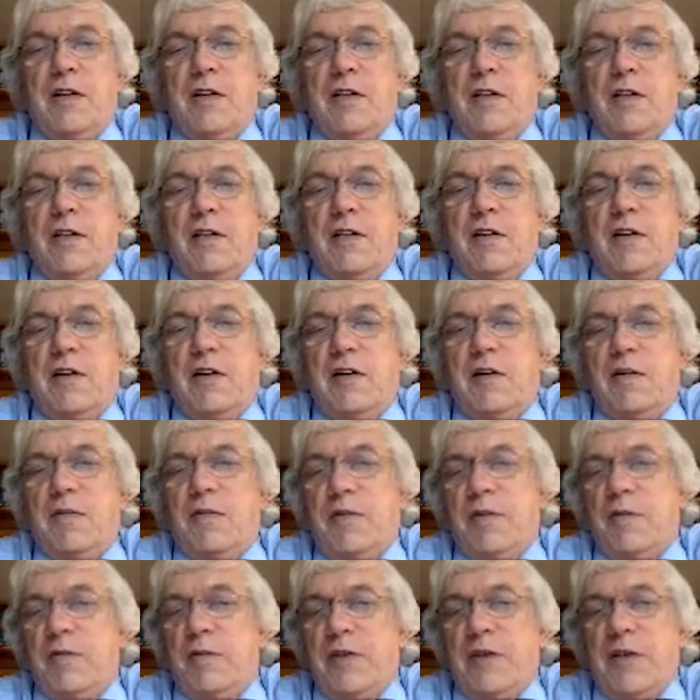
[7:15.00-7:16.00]
There are
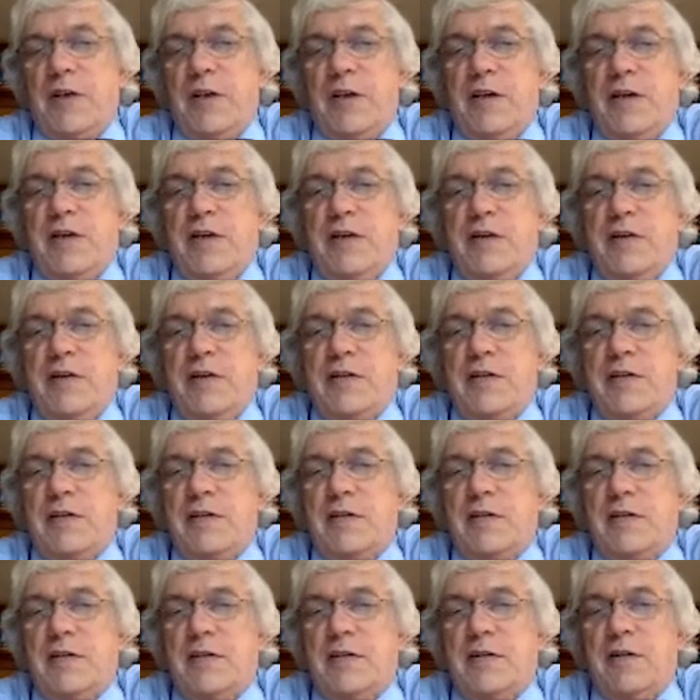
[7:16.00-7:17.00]

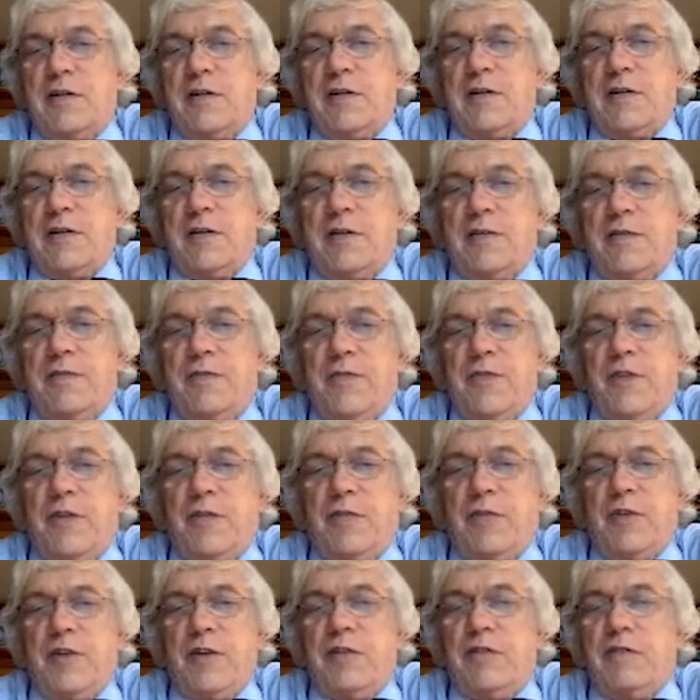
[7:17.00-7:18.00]
publications on the
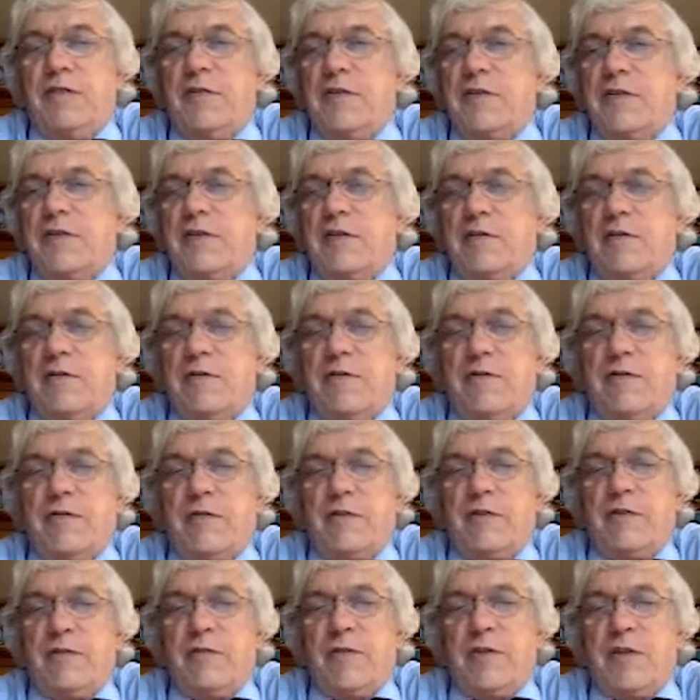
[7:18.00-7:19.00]
benefits of
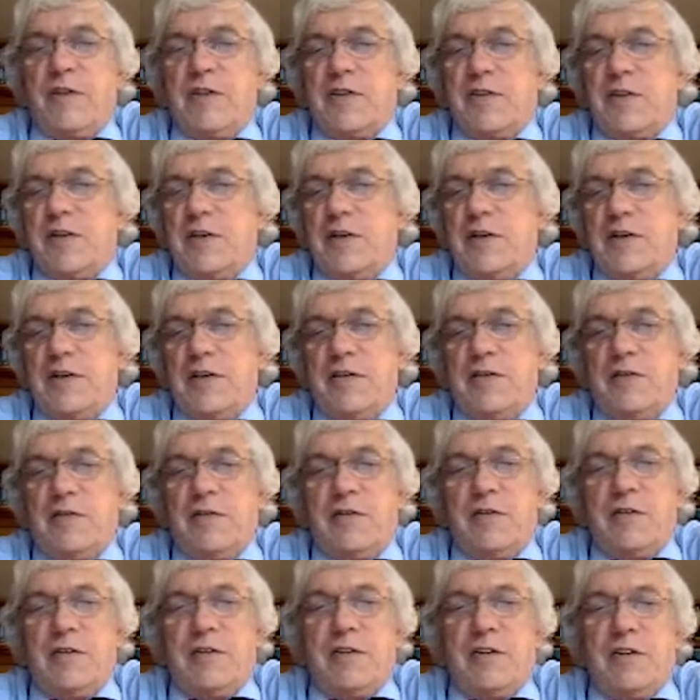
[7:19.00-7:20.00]
globalization
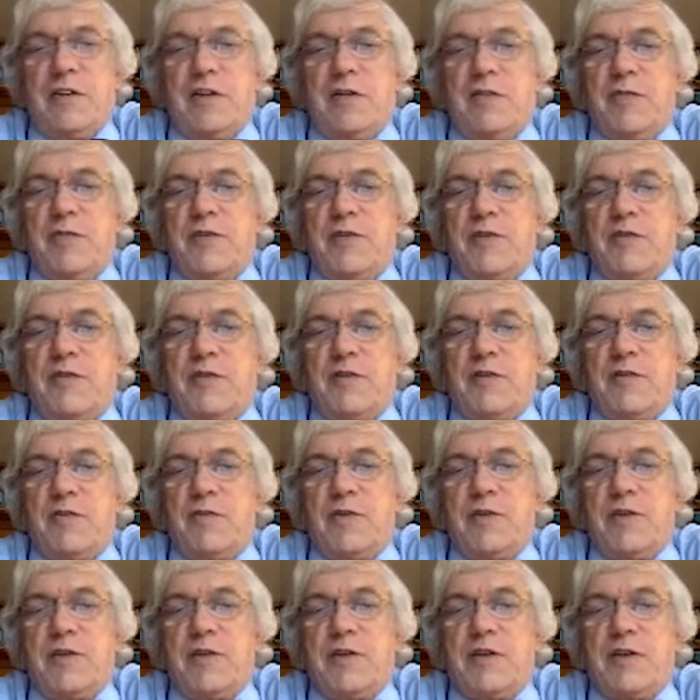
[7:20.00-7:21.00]
or the dynamics of
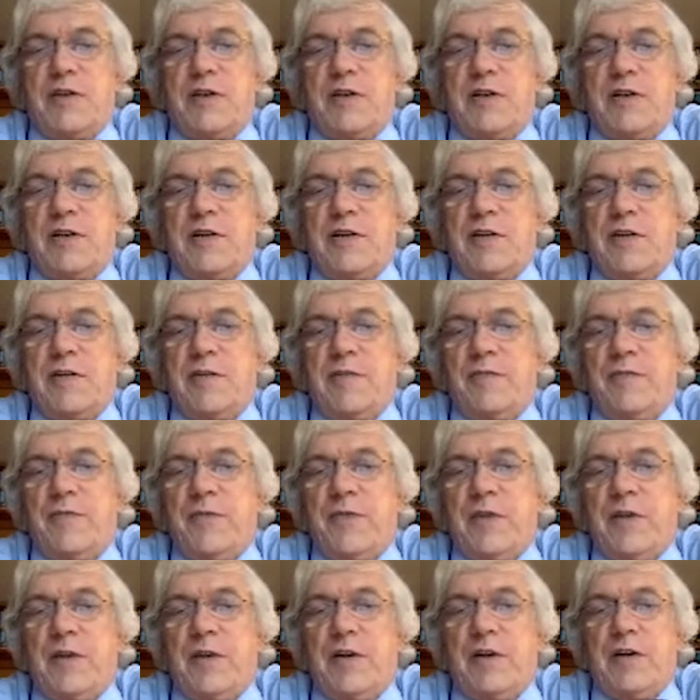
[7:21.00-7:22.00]
globalization,
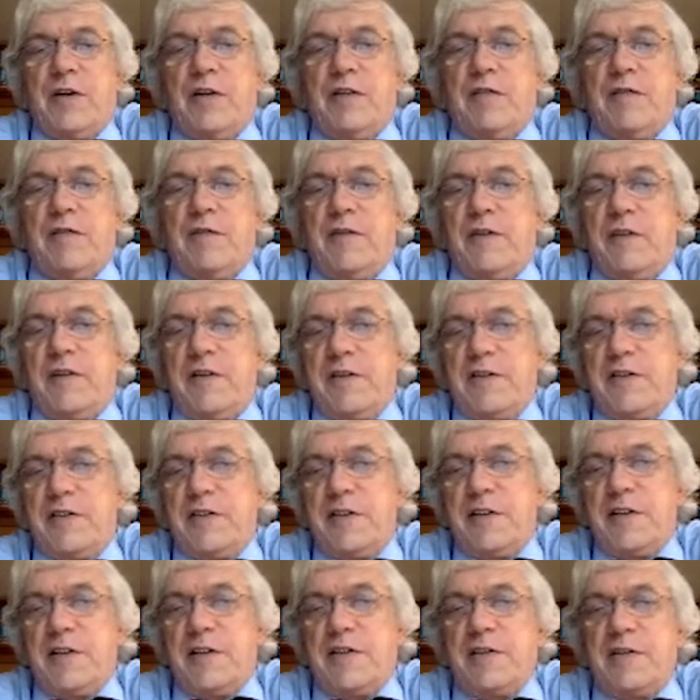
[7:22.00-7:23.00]
and Weiss,
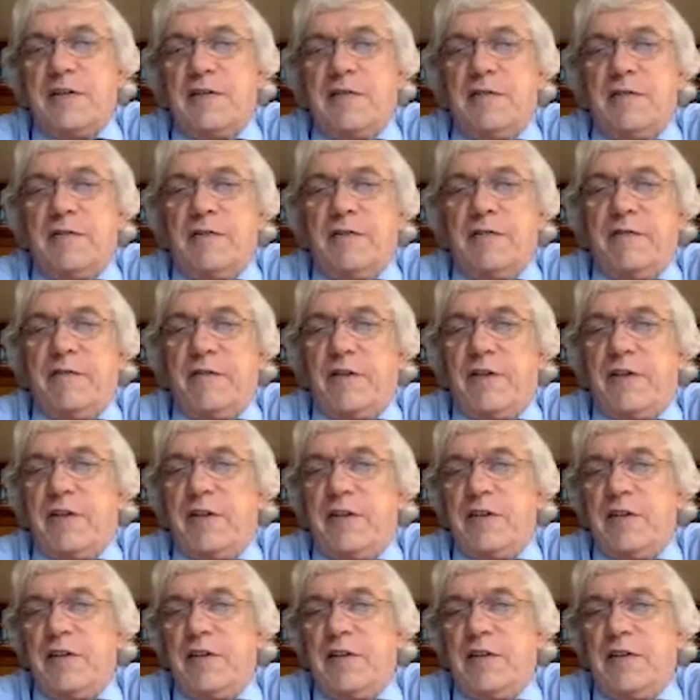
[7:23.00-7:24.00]
Sachs, and
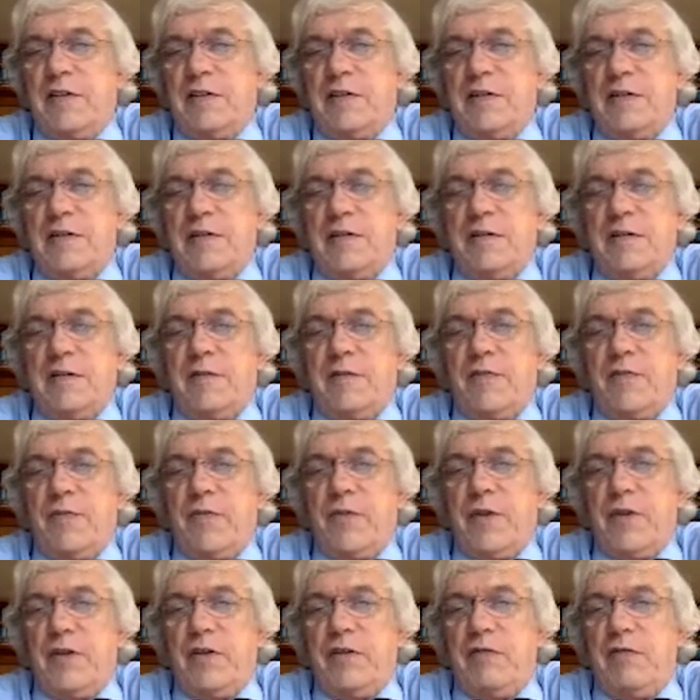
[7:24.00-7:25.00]
Weinhold
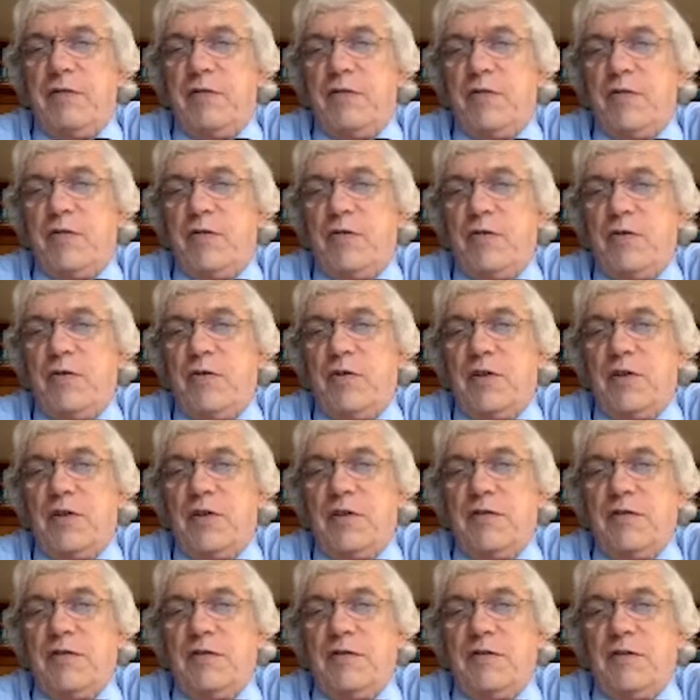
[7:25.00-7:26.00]
in a report
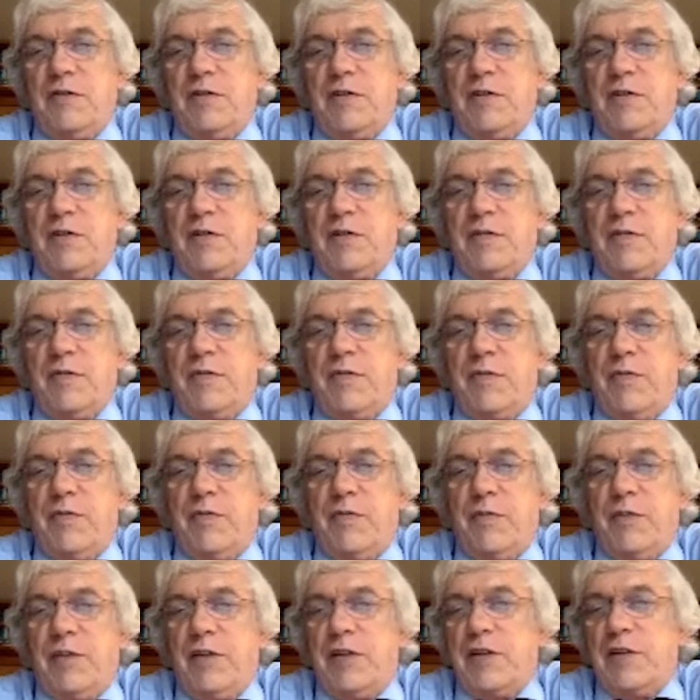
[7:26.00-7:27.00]
for the
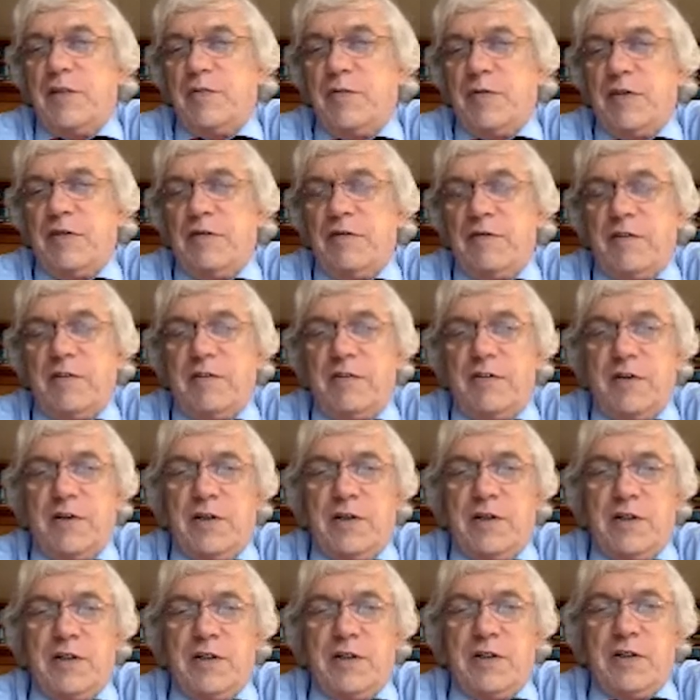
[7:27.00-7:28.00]
Bertelsmann
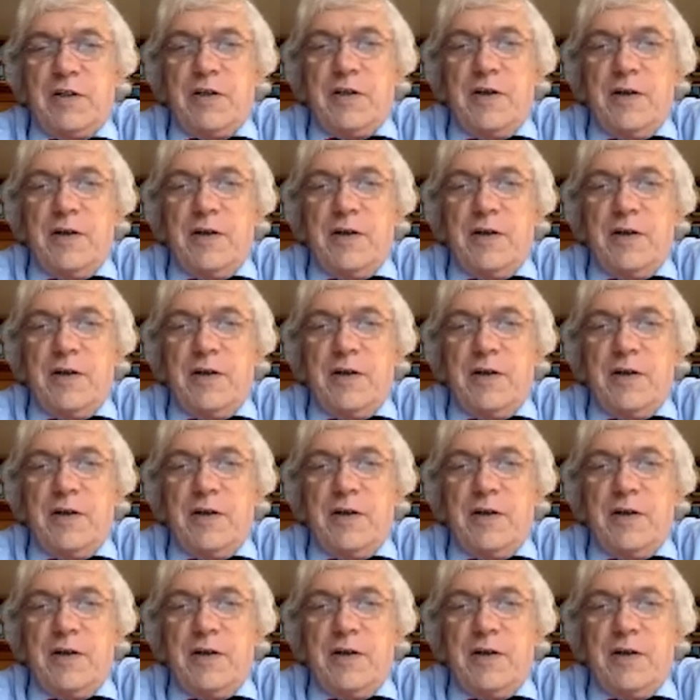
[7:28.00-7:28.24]
Foundation.